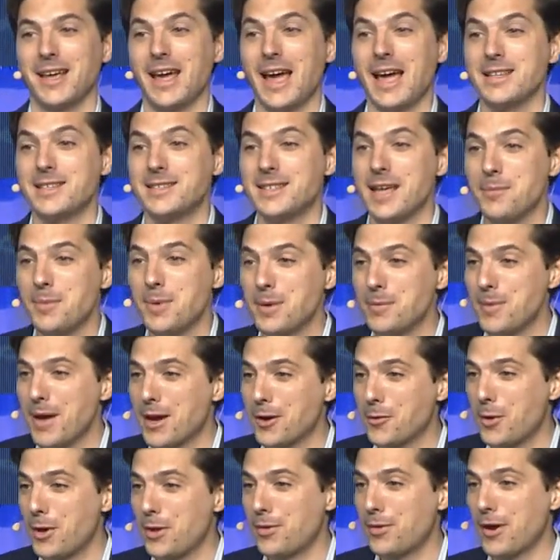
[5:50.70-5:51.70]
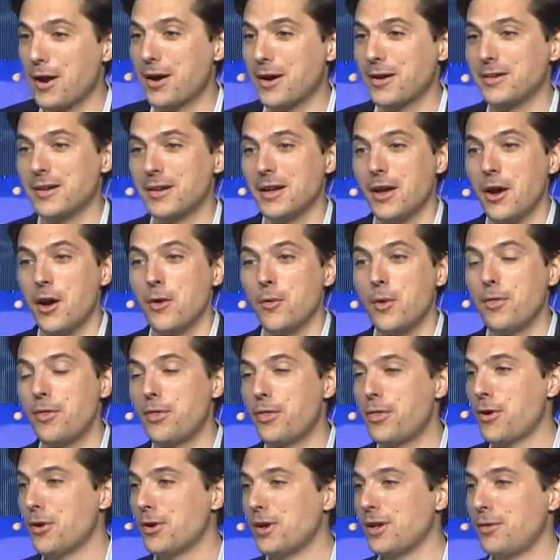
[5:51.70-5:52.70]
And stepping back, we thought, with
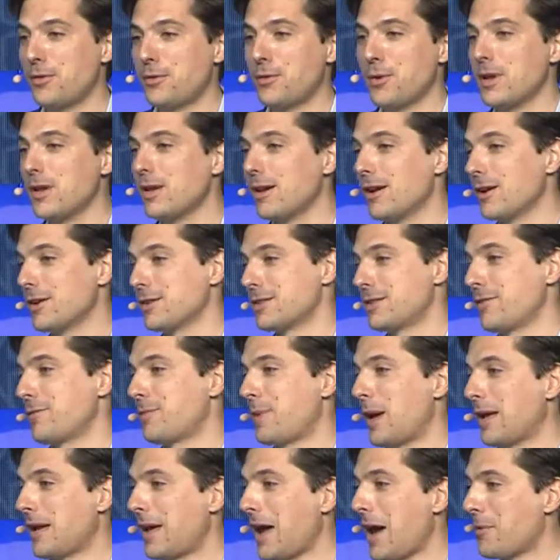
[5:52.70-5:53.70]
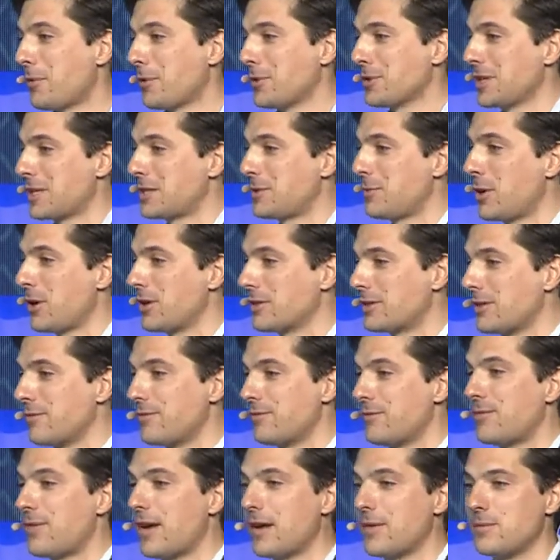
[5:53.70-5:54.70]
33 years of Bain Capital's experience in